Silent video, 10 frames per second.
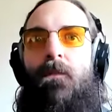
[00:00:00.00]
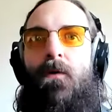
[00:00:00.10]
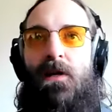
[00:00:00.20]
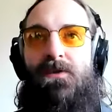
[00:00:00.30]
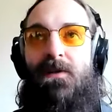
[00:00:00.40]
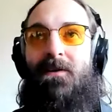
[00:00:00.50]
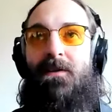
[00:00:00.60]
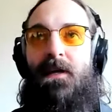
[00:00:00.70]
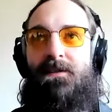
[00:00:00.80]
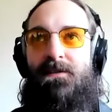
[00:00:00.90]
Okay, so now that
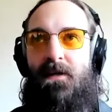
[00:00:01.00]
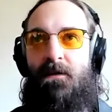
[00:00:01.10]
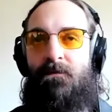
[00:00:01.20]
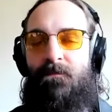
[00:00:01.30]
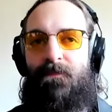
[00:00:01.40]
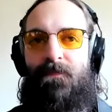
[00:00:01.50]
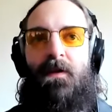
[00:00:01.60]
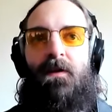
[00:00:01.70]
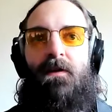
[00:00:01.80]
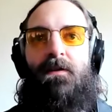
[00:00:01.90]
that's done,
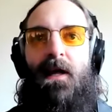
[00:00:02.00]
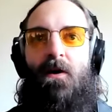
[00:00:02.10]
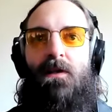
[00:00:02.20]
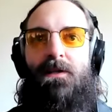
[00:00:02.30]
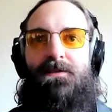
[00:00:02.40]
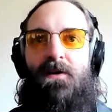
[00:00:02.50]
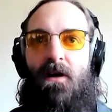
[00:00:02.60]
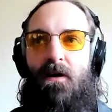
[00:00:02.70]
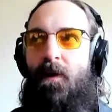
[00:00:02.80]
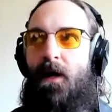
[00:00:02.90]
now let's
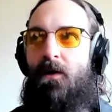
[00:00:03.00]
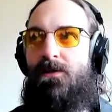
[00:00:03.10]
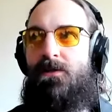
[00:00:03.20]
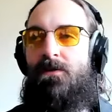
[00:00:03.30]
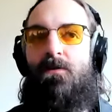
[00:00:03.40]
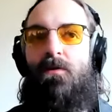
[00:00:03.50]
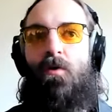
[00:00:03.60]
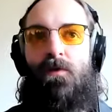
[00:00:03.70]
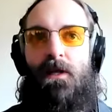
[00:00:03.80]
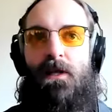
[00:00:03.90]
talk about
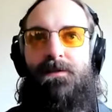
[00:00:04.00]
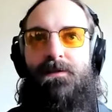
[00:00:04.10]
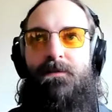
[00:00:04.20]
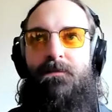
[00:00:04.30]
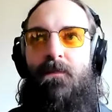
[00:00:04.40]
overlays.